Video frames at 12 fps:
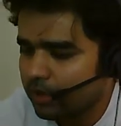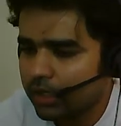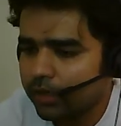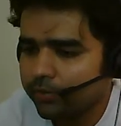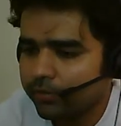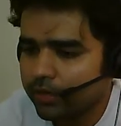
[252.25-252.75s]

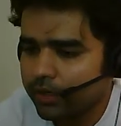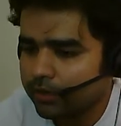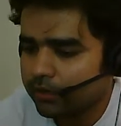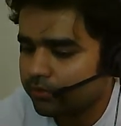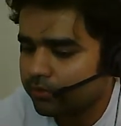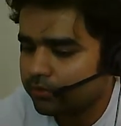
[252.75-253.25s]
I am
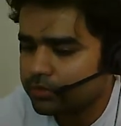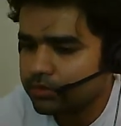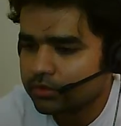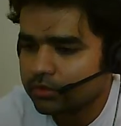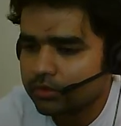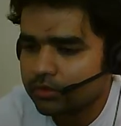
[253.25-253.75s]
trying to
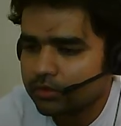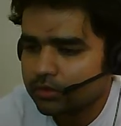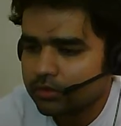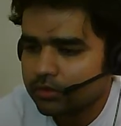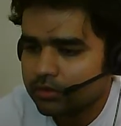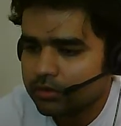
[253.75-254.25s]
use
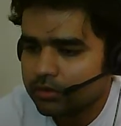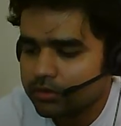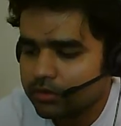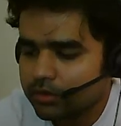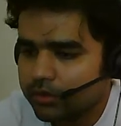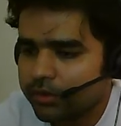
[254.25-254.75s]

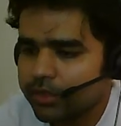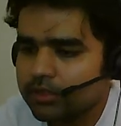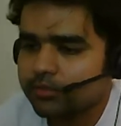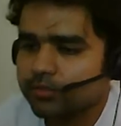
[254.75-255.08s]
certain range.